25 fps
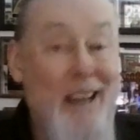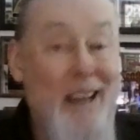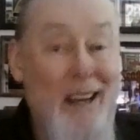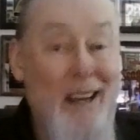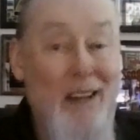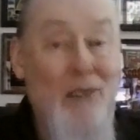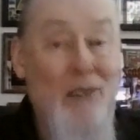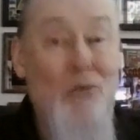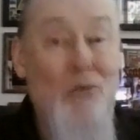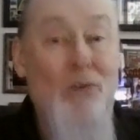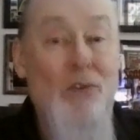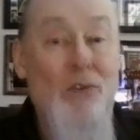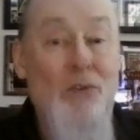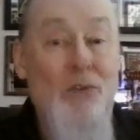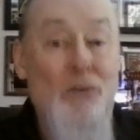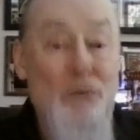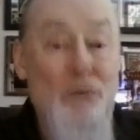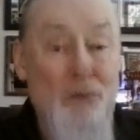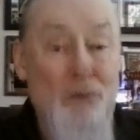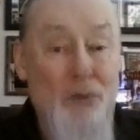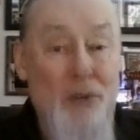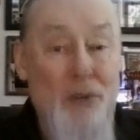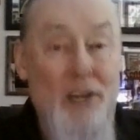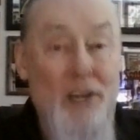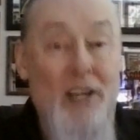I thought it
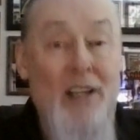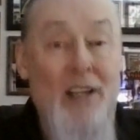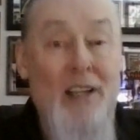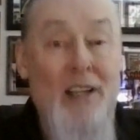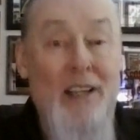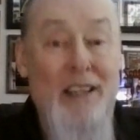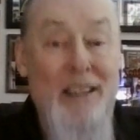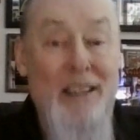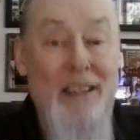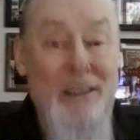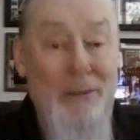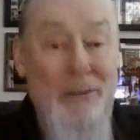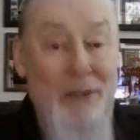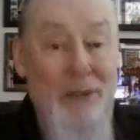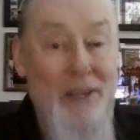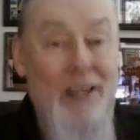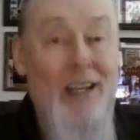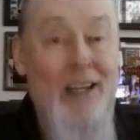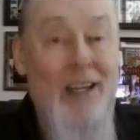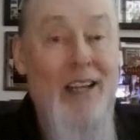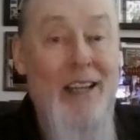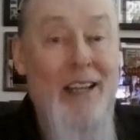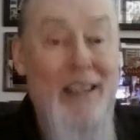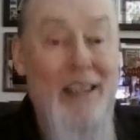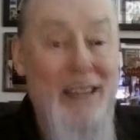was really,
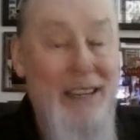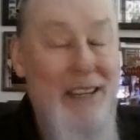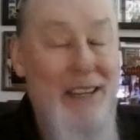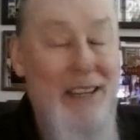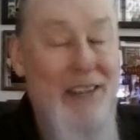really